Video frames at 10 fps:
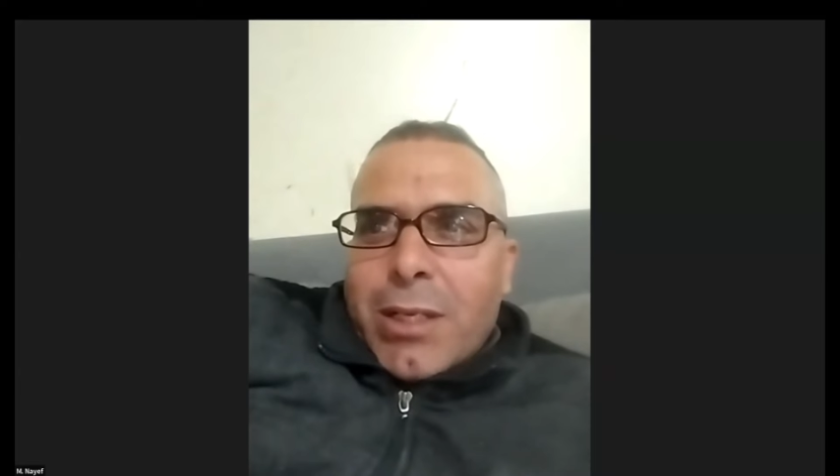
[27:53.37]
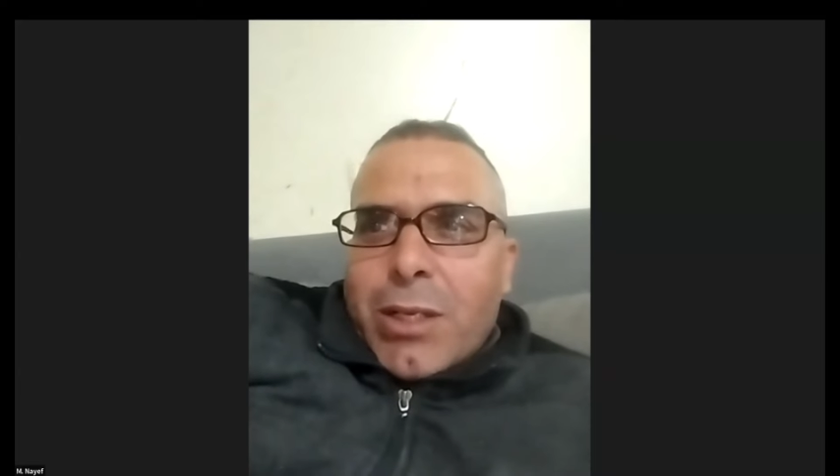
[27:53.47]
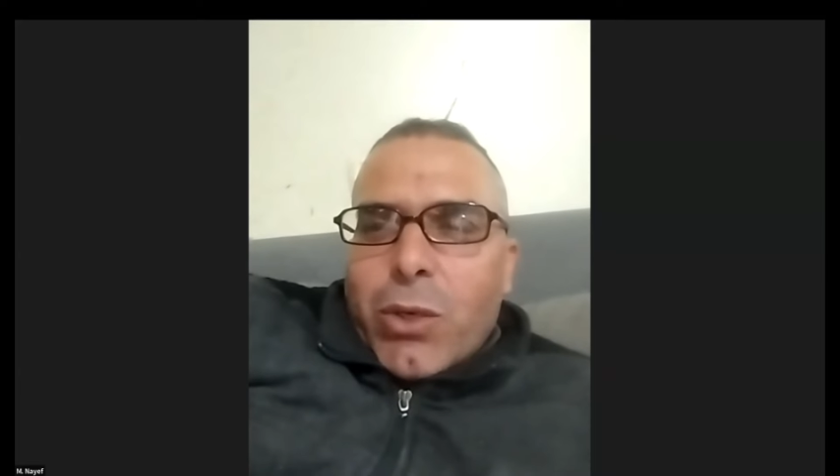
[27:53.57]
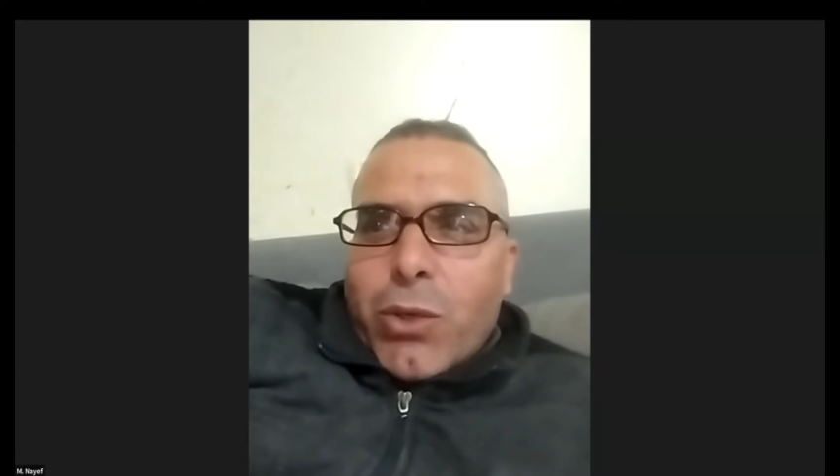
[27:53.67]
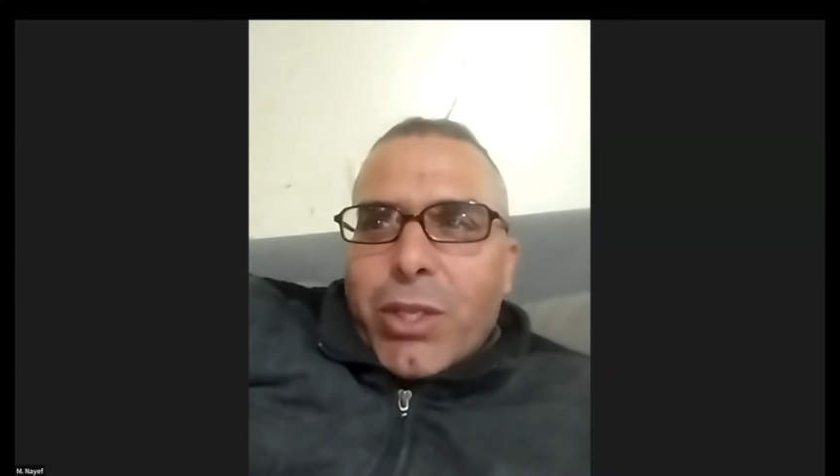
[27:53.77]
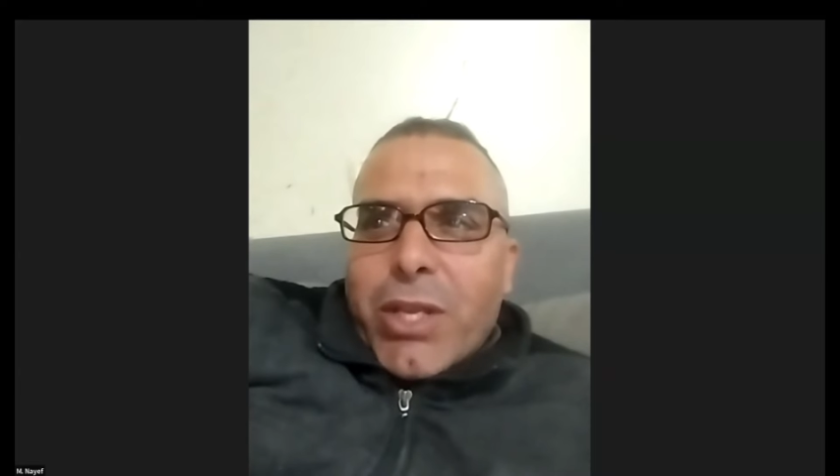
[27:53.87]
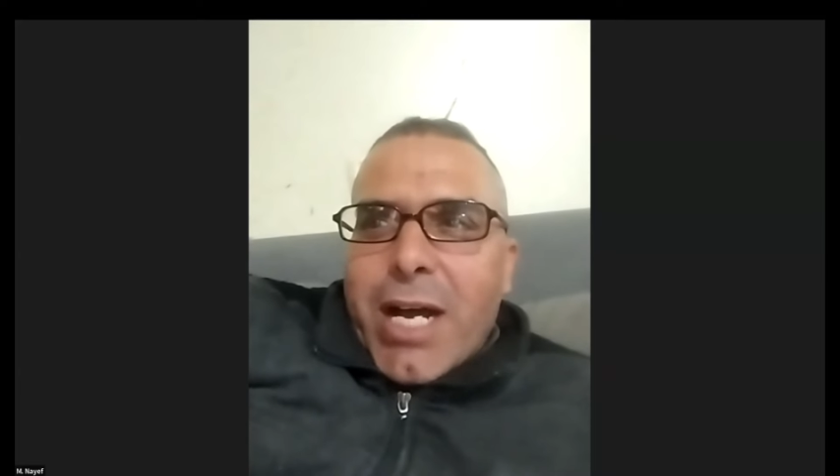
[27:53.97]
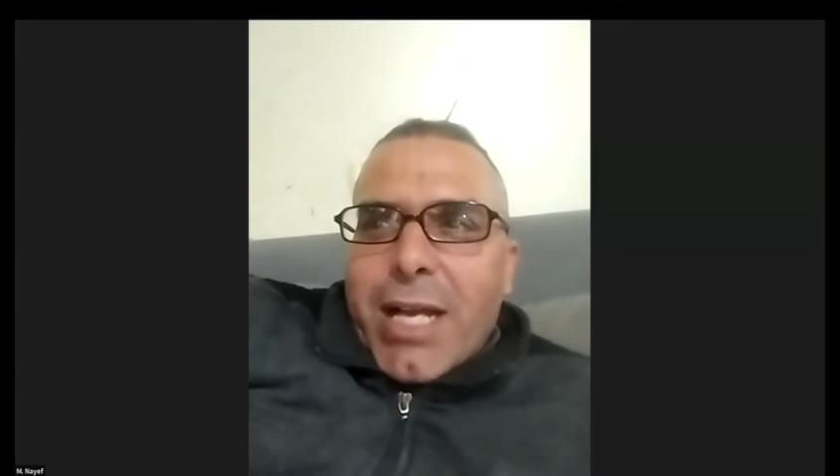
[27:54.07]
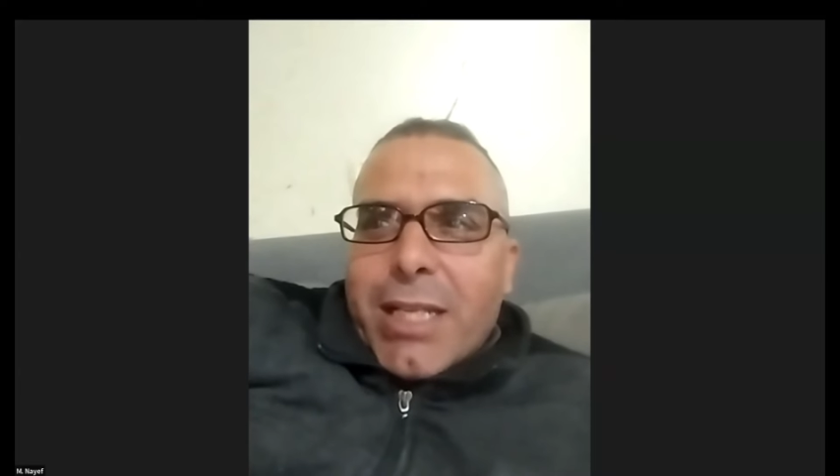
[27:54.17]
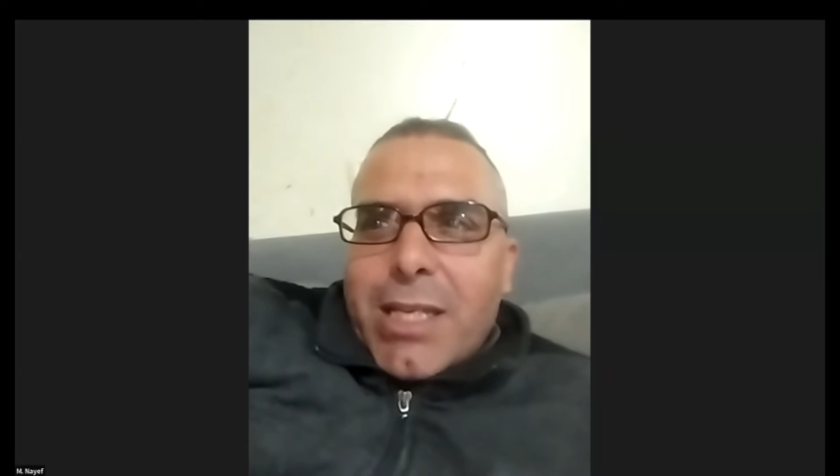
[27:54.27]
all the
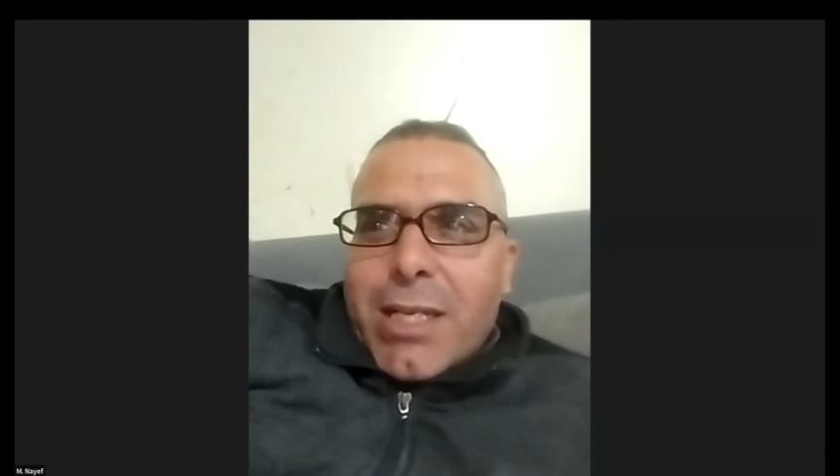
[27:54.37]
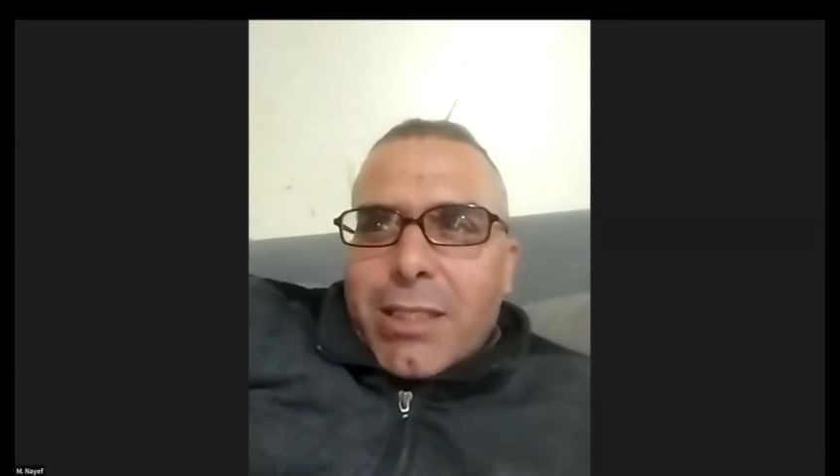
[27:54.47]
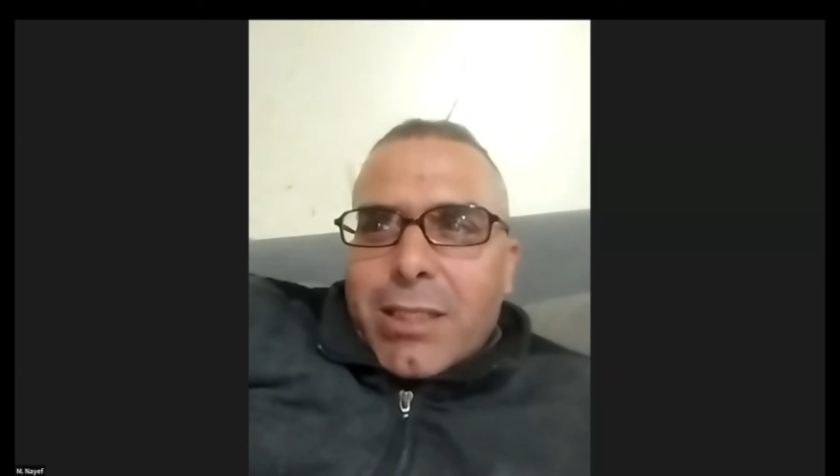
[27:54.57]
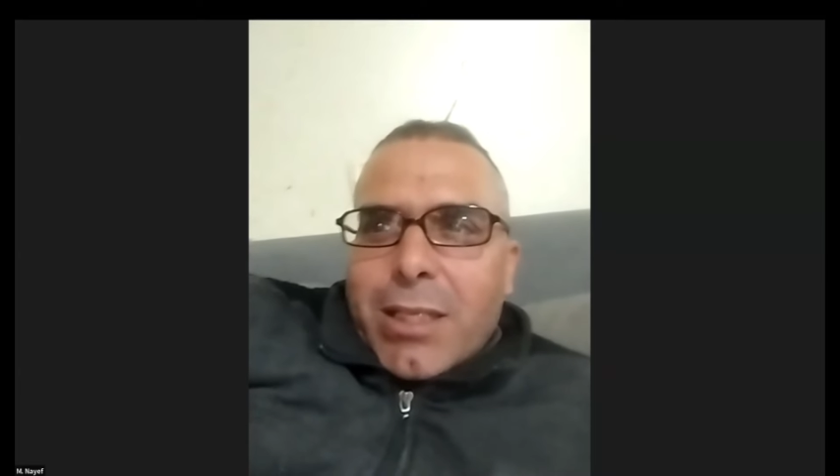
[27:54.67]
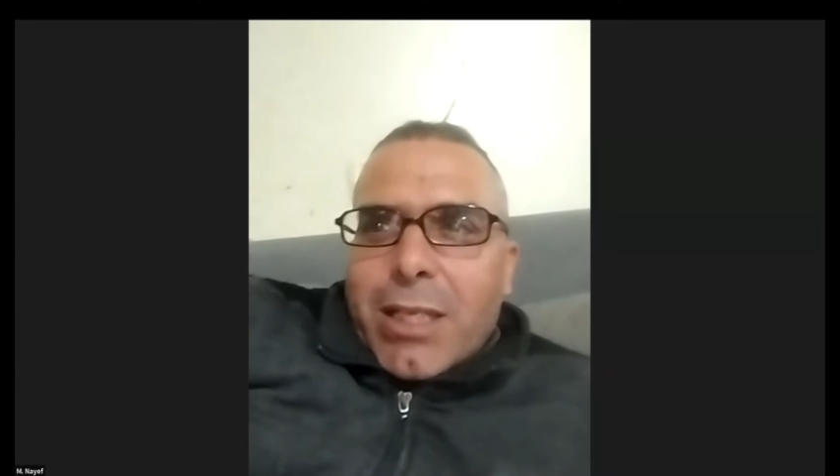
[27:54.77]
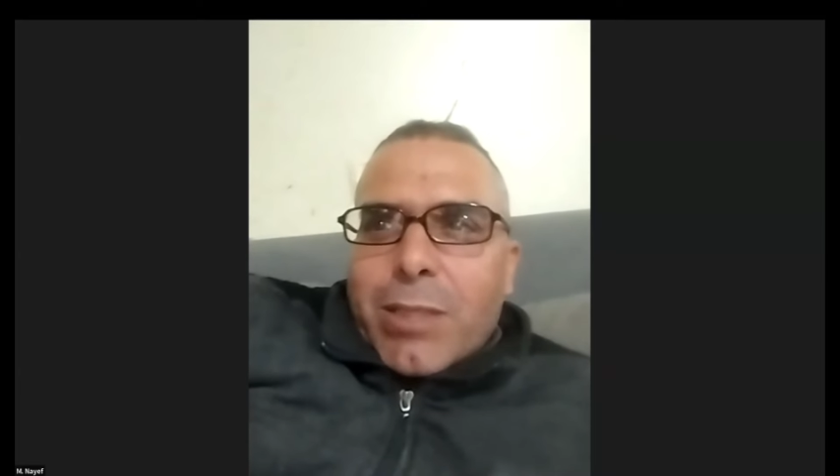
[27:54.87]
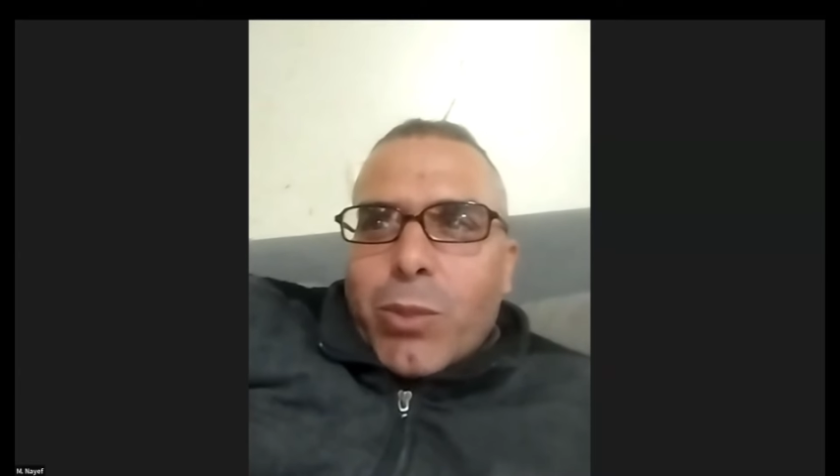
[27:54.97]
ideas that